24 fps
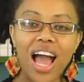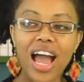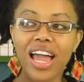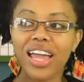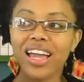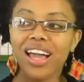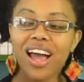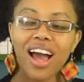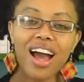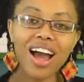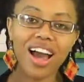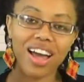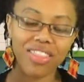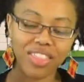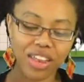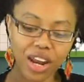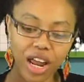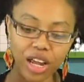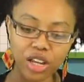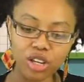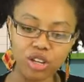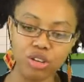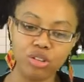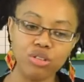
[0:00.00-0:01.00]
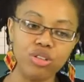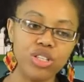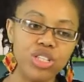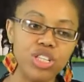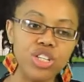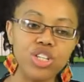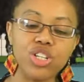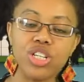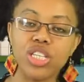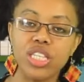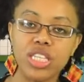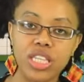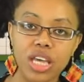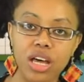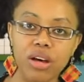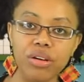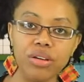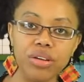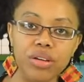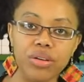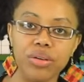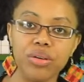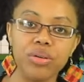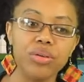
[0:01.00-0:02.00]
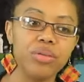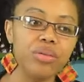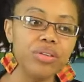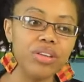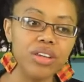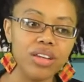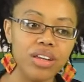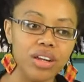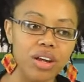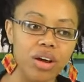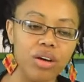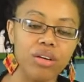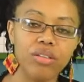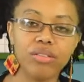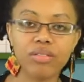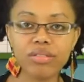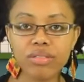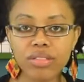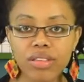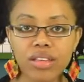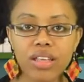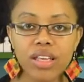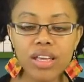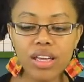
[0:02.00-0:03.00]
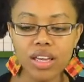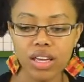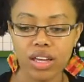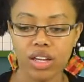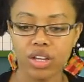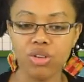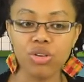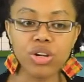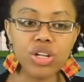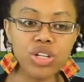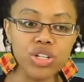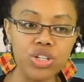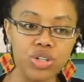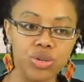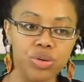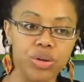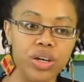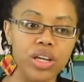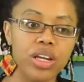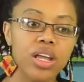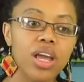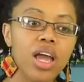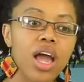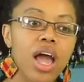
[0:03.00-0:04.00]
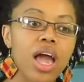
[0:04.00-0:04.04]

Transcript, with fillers: icon that I use to just tell you, you know, you can do it.